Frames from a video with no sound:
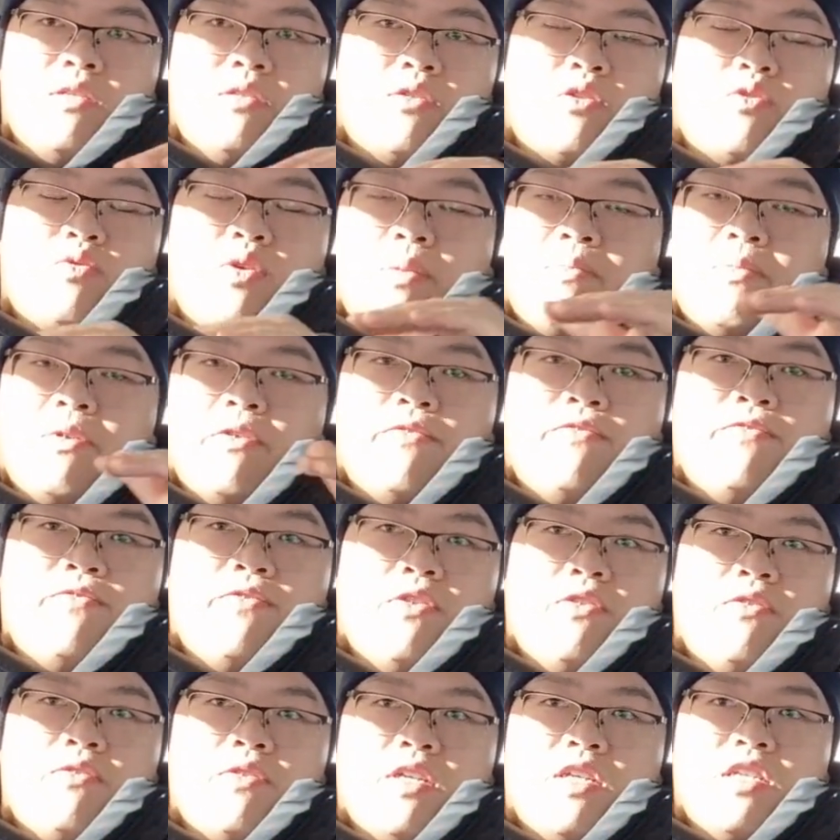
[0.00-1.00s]
grab your
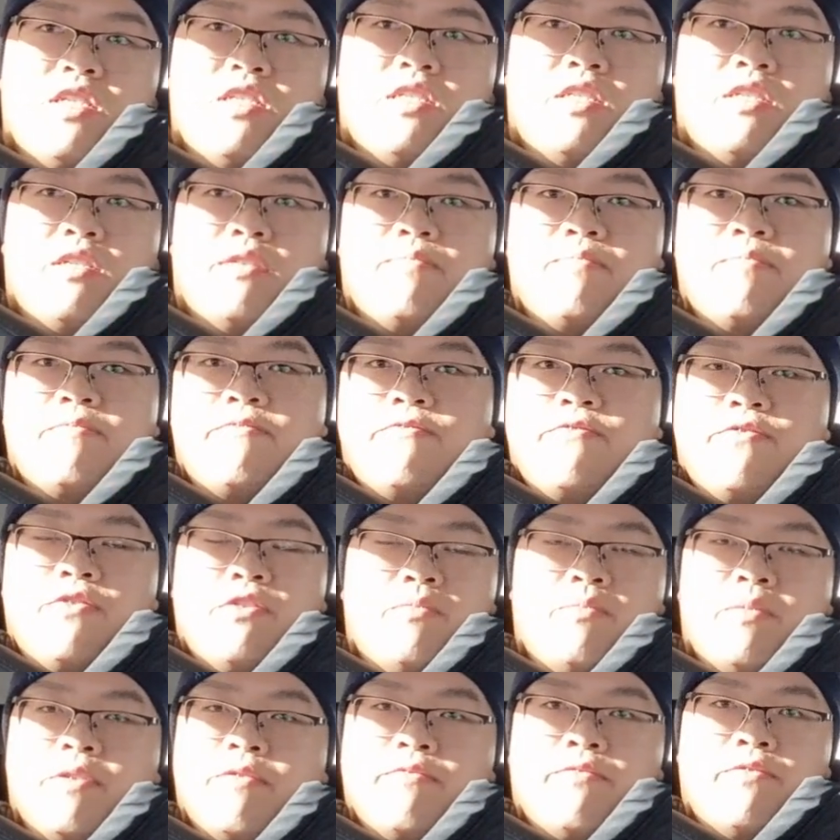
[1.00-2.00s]
phone and
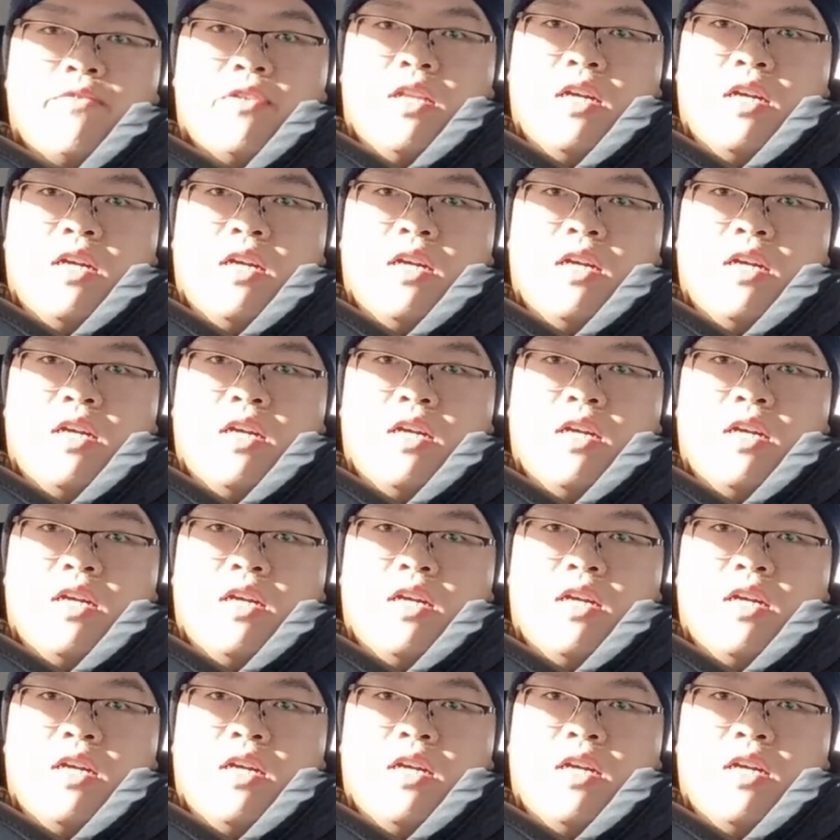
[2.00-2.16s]
film it for